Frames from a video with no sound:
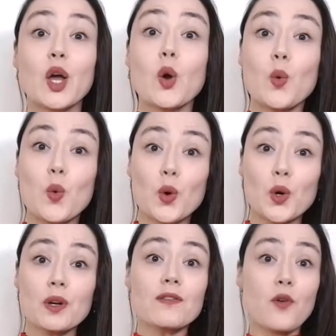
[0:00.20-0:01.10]

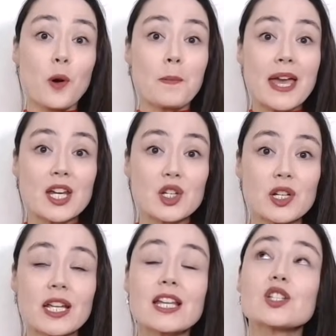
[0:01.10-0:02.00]
Word formation
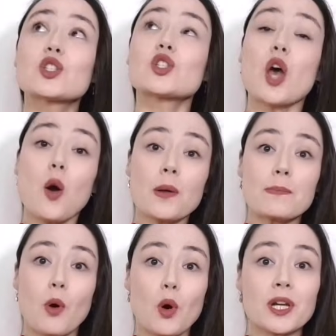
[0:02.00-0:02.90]
is so
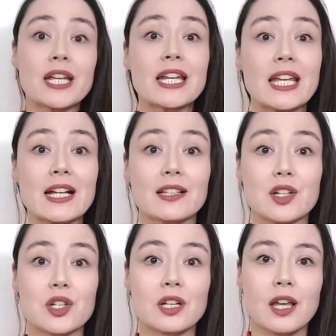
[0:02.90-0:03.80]
important in
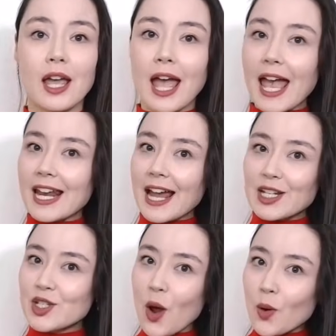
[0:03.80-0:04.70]
English, and I
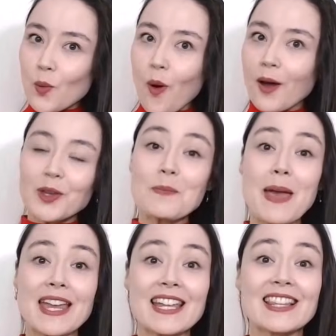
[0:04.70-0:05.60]
don't want you
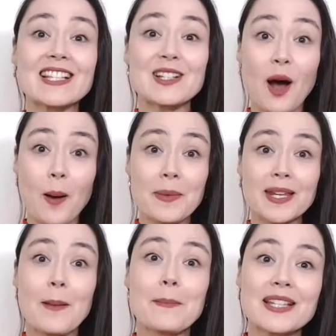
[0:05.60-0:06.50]
making these common
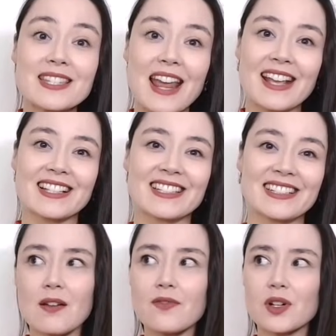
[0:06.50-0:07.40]
mistakes.
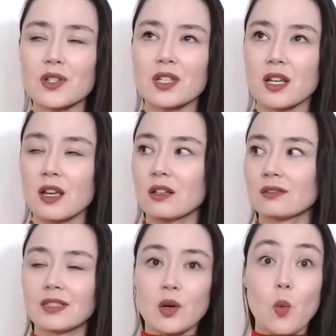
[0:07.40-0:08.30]
First,
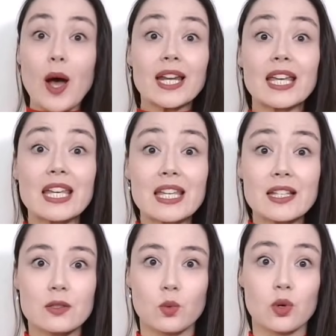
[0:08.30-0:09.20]
what is
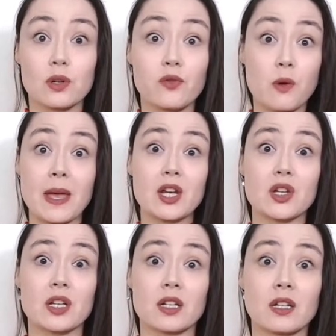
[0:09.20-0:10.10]
word
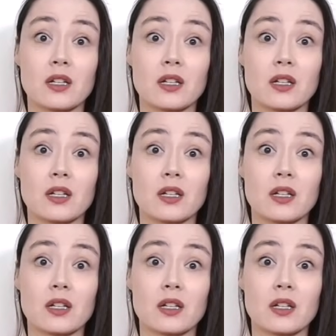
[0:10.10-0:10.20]
formation?